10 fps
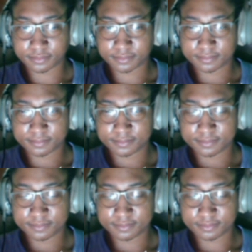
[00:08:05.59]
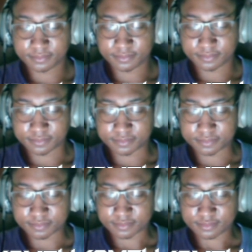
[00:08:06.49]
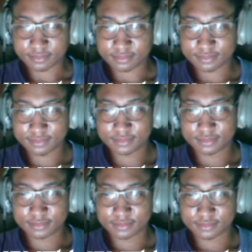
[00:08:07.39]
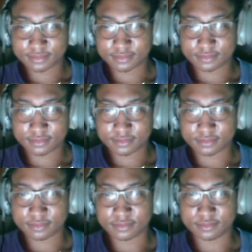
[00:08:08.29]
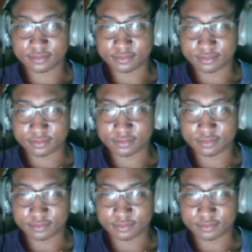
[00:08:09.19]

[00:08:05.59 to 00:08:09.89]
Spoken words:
[no speech]